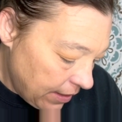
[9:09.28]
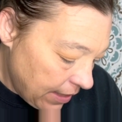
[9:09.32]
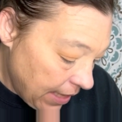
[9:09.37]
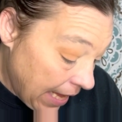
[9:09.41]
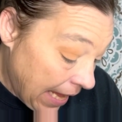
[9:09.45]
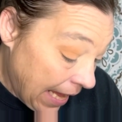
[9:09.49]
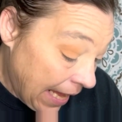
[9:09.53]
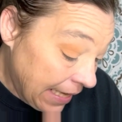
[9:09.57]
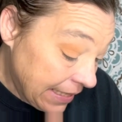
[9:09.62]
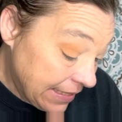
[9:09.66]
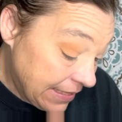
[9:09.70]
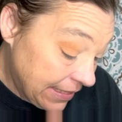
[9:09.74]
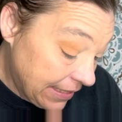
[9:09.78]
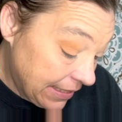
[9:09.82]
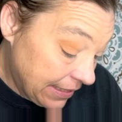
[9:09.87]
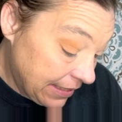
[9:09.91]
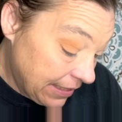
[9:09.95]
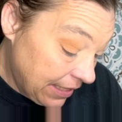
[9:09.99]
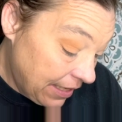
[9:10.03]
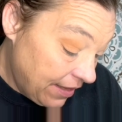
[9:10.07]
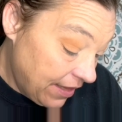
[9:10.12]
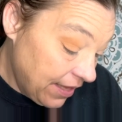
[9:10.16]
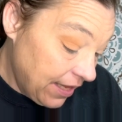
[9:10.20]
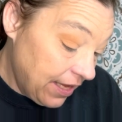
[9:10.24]
I
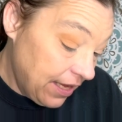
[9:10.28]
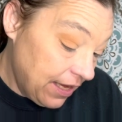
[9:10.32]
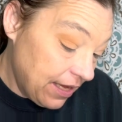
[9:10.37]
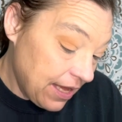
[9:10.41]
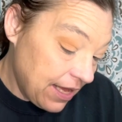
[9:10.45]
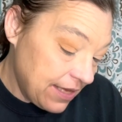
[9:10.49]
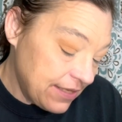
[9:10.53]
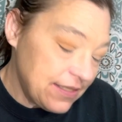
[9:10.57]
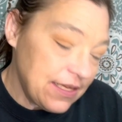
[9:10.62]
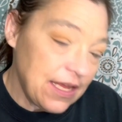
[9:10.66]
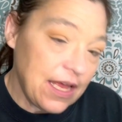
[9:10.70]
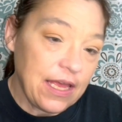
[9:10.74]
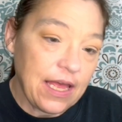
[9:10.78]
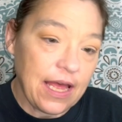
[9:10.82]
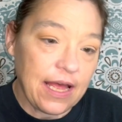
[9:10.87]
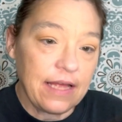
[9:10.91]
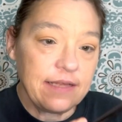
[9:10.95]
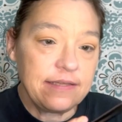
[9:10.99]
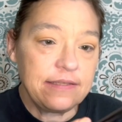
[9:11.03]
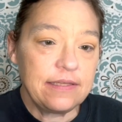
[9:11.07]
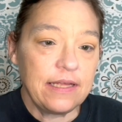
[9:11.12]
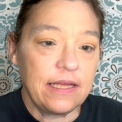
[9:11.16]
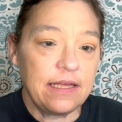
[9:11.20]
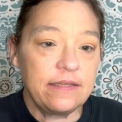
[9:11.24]
didn't think I say I
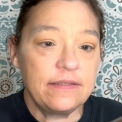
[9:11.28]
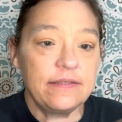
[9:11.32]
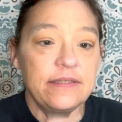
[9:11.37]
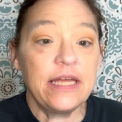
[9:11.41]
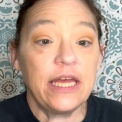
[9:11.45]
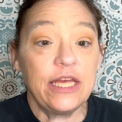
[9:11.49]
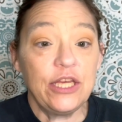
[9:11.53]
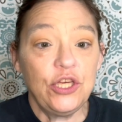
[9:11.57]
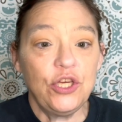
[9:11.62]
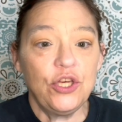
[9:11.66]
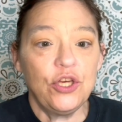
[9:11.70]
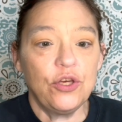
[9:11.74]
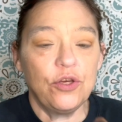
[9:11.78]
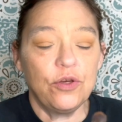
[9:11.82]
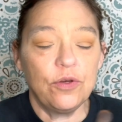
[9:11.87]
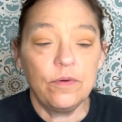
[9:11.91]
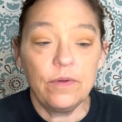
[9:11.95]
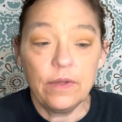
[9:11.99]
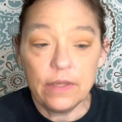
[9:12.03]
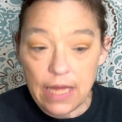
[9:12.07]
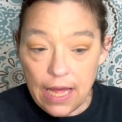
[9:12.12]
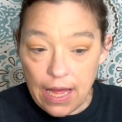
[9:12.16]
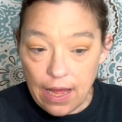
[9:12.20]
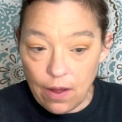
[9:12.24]
say, say you
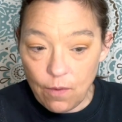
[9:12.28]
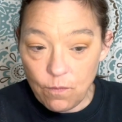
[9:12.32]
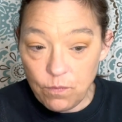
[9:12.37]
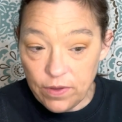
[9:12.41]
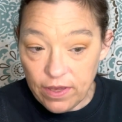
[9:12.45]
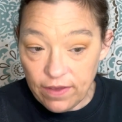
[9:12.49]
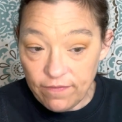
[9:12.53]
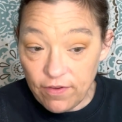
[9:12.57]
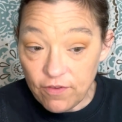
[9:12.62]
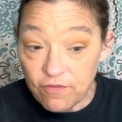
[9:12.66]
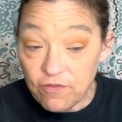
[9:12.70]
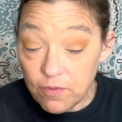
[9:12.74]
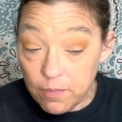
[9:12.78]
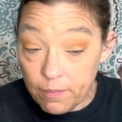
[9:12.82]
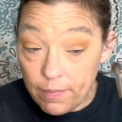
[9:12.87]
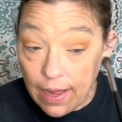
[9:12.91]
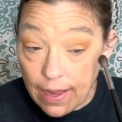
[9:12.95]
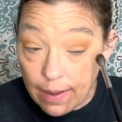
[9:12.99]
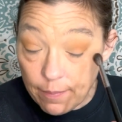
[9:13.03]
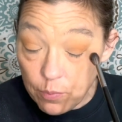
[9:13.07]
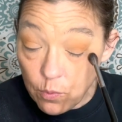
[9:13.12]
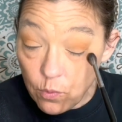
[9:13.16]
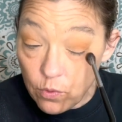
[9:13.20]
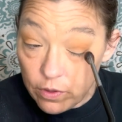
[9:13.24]
I'll give it from
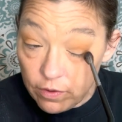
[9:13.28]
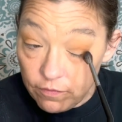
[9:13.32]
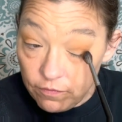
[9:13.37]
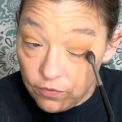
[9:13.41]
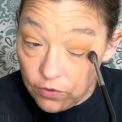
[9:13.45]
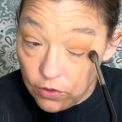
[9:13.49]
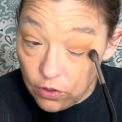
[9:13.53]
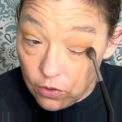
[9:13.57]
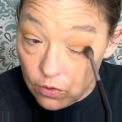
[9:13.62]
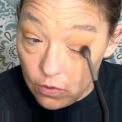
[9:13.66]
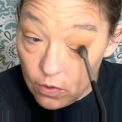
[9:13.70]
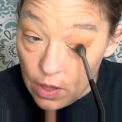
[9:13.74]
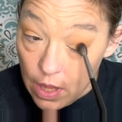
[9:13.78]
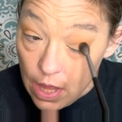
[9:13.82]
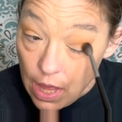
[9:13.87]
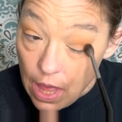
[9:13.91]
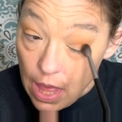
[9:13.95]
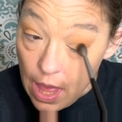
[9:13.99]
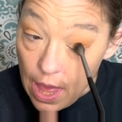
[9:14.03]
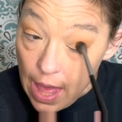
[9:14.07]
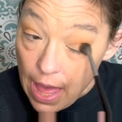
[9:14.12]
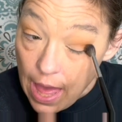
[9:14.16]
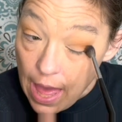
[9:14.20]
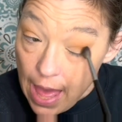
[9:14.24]
my point of view.
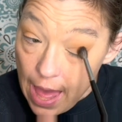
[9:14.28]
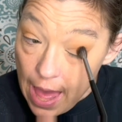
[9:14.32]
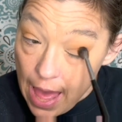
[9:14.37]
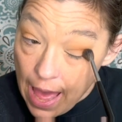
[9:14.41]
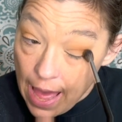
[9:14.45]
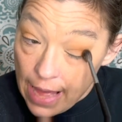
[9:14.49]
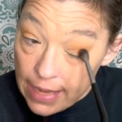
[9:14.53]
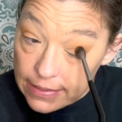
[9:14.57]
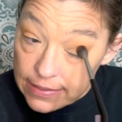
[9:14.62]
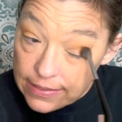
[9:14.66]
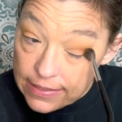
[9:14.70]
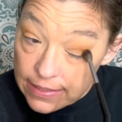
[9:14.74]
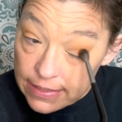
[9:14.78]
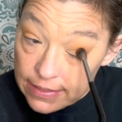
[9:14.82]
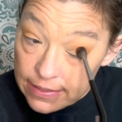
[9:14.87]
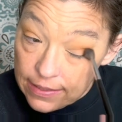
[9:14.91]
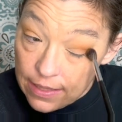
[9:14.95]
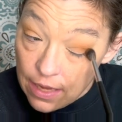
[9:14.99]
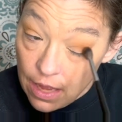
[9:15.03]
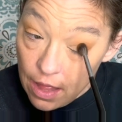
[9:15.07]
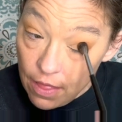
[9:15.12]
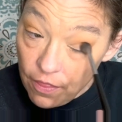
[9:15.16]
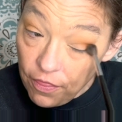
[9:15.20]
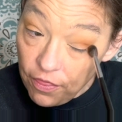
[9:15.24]
I did
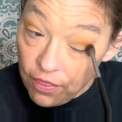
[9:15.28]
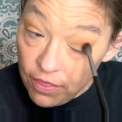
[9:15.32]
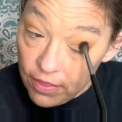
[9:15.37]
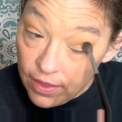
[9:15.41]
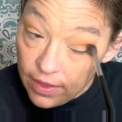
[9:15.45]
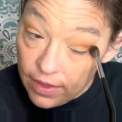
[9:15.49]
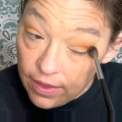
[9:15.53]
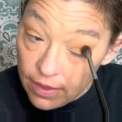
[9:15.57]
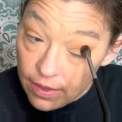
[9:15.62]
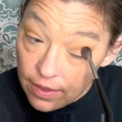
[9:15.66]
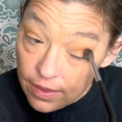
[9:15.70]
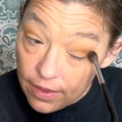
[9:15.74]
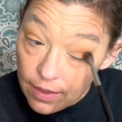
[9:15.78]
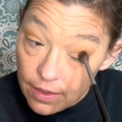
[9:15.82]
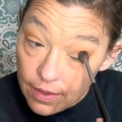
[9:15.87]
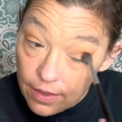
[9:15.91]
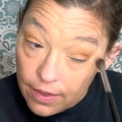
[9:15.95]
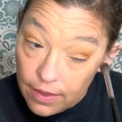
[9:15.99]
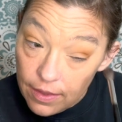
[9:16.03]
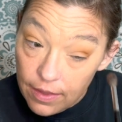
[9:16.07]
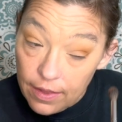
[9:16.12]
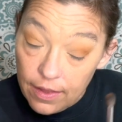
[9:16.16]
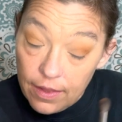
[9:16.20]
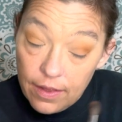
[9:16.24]
not think
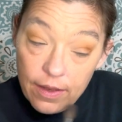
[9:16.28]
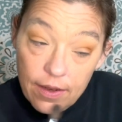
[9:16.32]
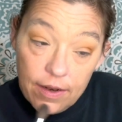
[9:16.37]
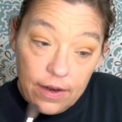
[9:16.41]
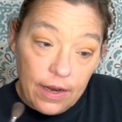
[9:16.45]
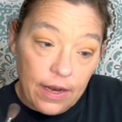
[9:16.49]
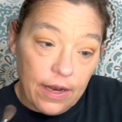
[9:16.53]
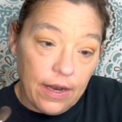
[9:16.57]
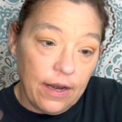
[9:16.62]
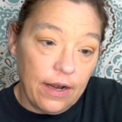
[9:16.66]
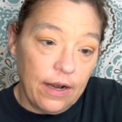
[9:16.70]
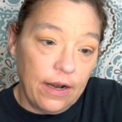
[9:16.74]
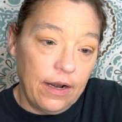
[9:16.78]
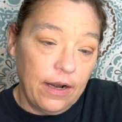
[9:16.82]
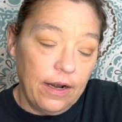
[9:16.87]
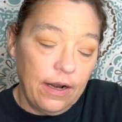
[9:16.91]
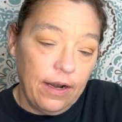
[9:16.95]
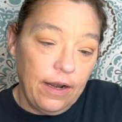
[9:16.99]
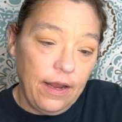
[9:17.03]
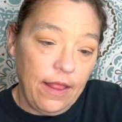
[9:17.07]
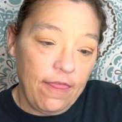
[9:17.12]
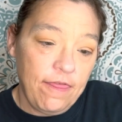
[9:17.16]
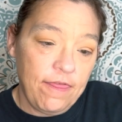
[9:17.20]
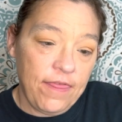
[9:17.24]

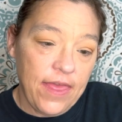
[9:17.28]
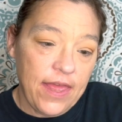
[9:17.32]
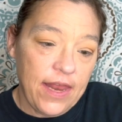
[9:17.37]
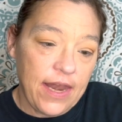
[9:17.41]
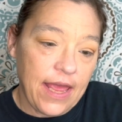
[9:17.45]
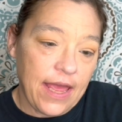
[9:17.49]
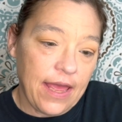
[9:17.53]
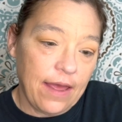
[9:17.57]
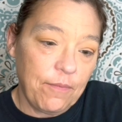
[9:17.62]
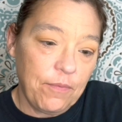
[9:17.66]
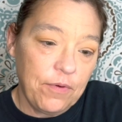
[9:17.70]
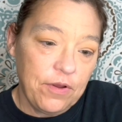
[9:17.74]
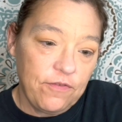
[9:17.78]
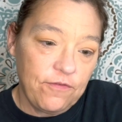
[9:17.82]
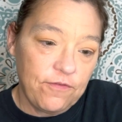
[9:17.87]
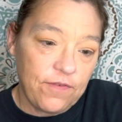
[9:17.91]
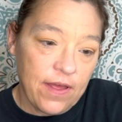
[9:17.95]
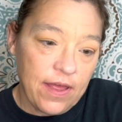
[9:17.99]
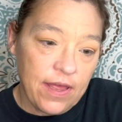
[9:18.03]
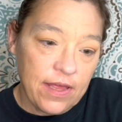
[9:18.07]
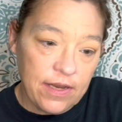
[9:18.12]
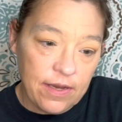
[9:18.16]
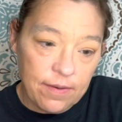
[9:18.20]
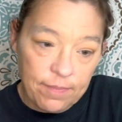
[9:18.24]
that I would
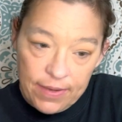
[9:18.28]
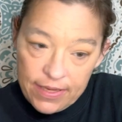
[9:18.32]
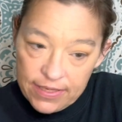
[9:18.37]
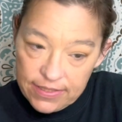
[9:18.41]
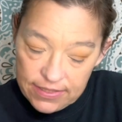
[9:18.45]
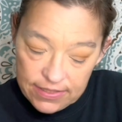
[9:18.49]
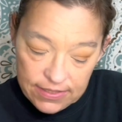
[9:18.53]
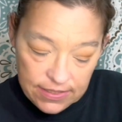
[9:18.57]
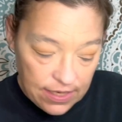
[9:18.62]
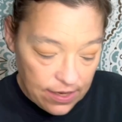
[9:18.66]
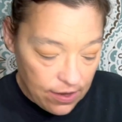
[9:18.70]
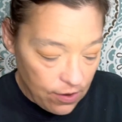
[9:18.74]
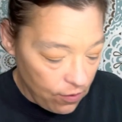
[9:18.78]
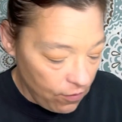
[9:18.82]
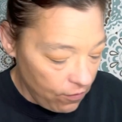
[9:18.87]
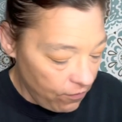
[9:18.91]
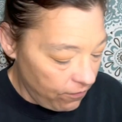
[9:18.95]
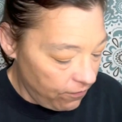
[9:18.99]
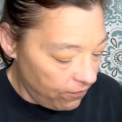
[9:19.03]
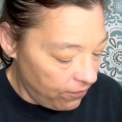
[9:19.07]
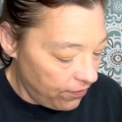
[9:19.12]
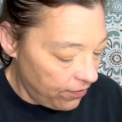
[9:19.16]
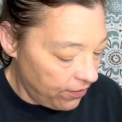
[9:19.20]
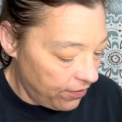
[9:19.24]
find
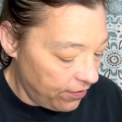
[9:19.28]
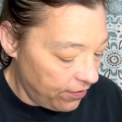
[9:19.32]
myself